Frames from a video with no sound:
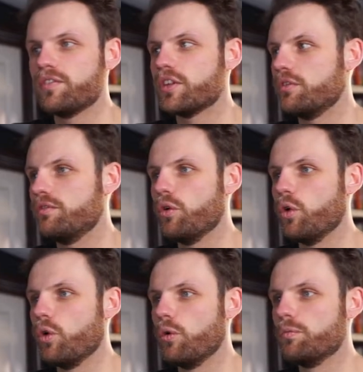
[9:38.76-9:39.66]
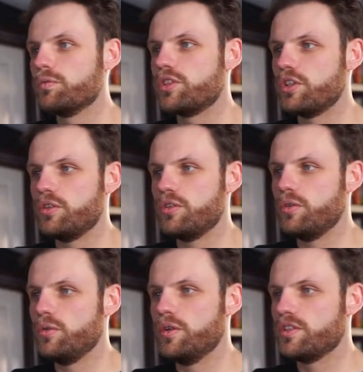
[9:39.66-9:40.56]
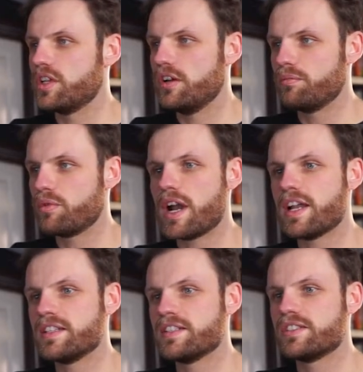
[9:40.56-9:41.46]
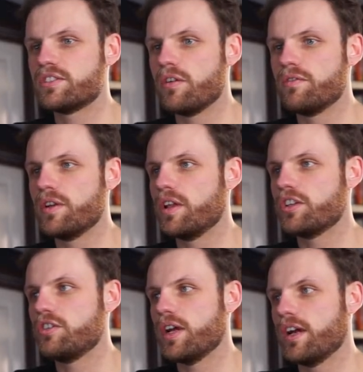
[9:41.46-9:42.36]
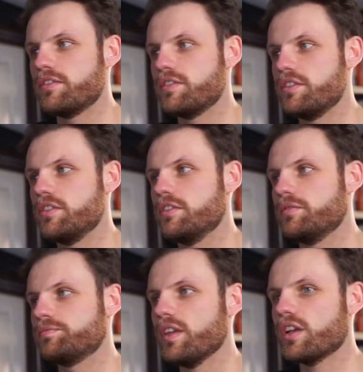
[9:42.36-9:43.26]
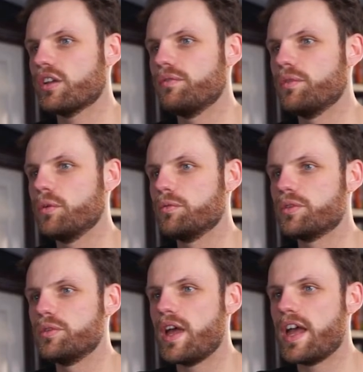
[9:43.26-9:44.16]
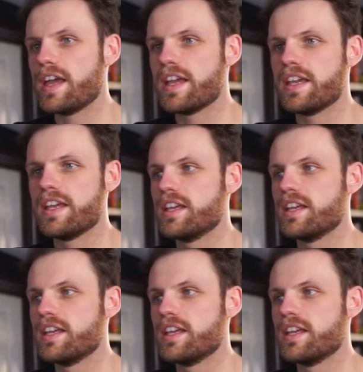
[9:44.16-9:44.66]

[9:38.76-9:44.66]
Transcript: conform to certain brands. Don't feel like you have to conform to a